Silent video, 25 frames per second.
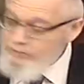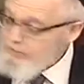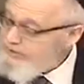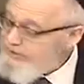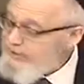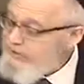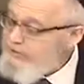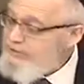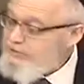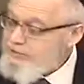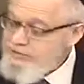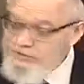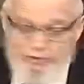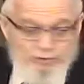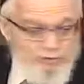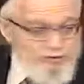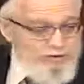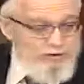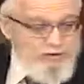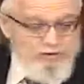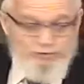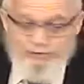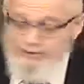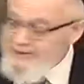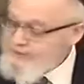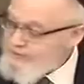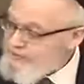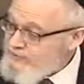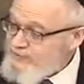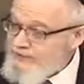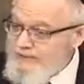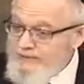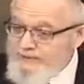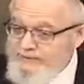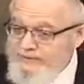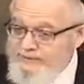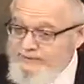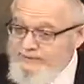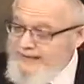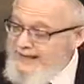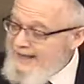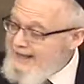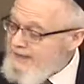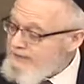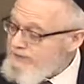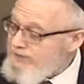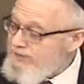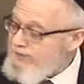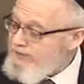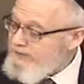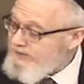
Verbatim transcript: say the kedusha transfers onto the animal.